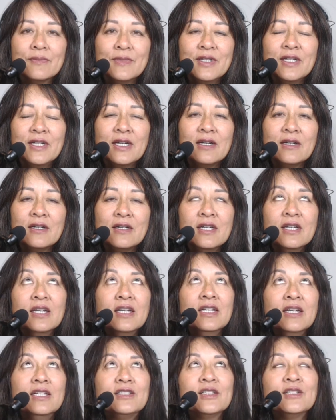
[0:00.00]
too. Yeah.
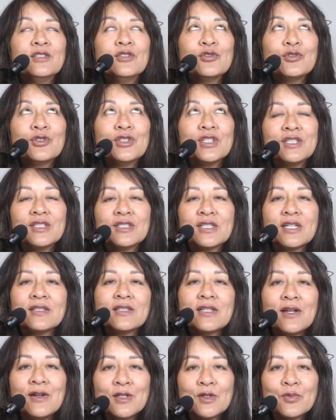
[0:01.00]
It's interesting because as
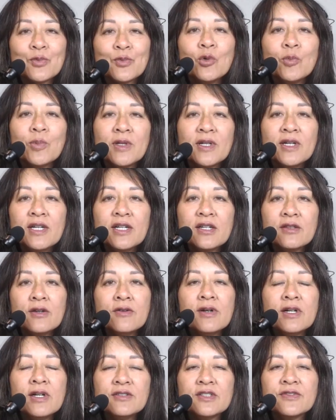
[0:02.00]
I was role-playing though,
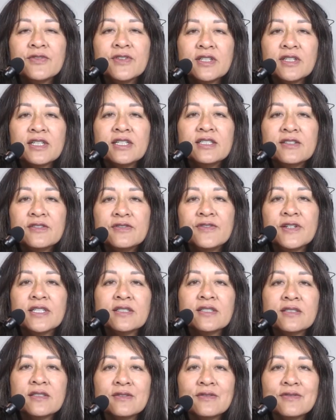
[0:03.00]
I was feeling
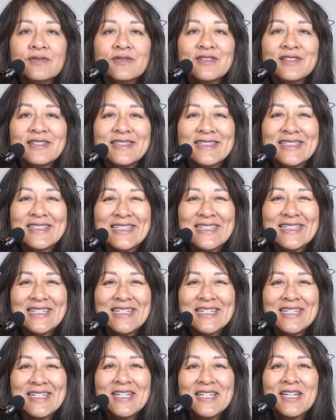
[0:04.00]
defensive.
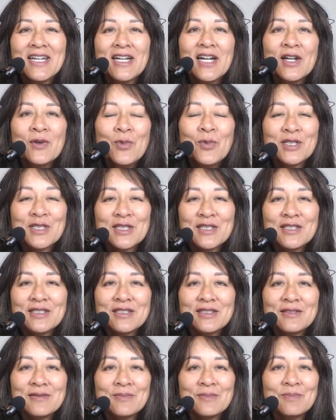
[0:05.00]
I wasn't
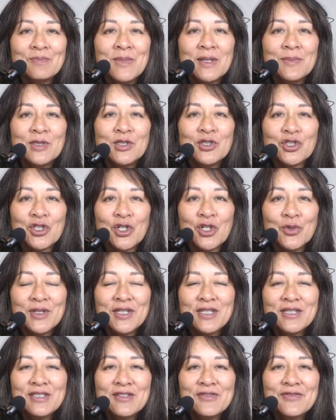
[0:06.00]
maybe
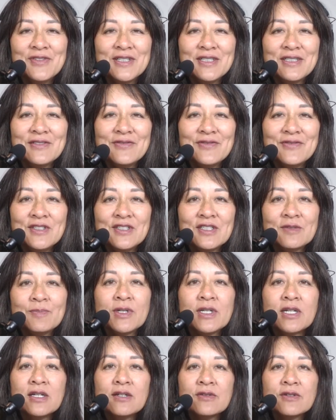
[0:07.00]
showing defensiveness,
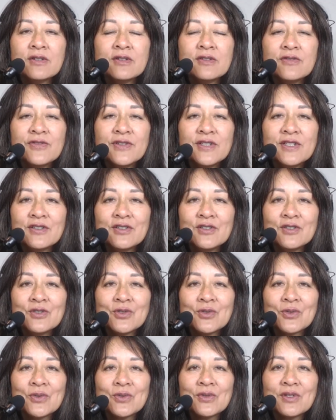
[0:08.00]
but I could feel
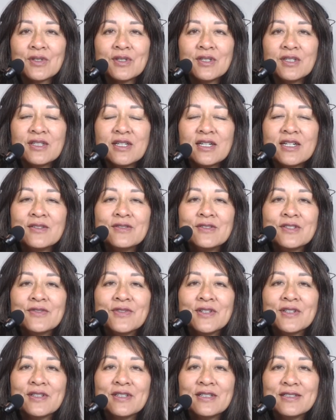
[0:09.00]
internally that I was
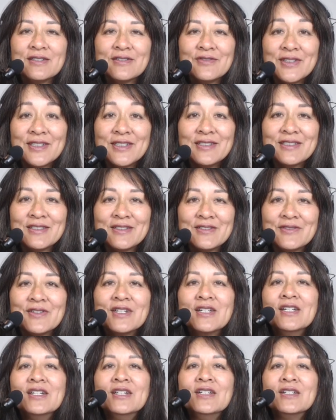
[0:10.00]
feeling defensive.
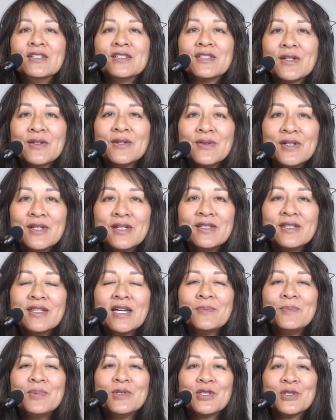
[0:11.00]
So in
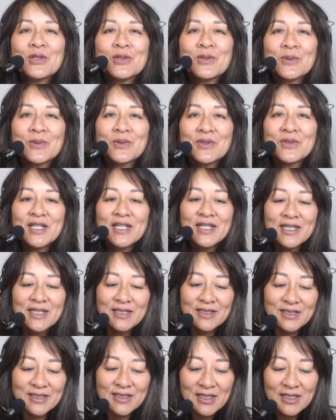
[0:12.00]
that particular
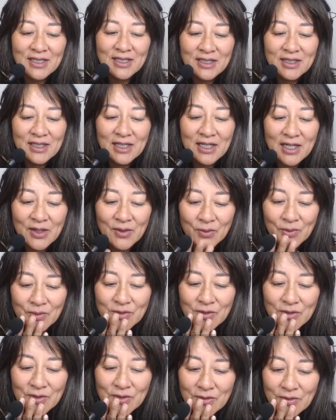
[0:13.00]
case, how
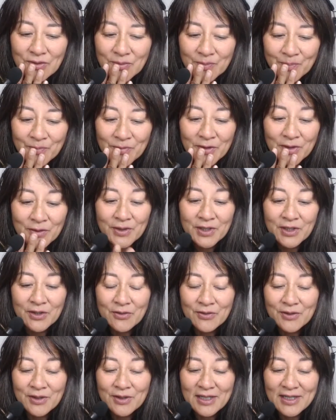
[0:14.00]
would you, so
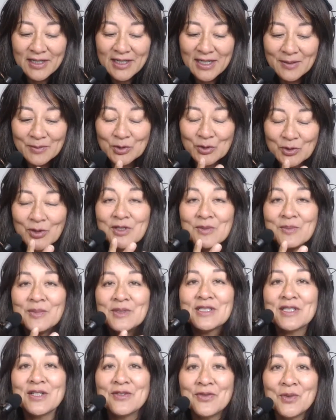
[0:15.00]
here I am trying to be
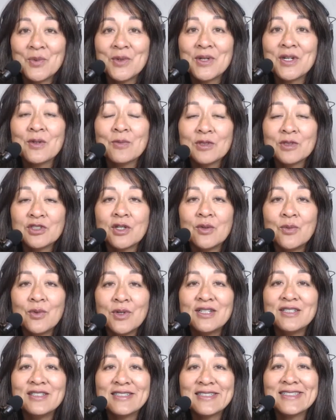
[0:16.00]
self-aware, which I
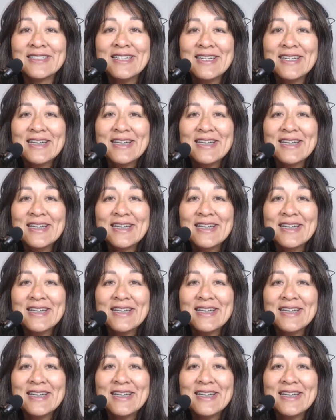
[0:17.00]
was,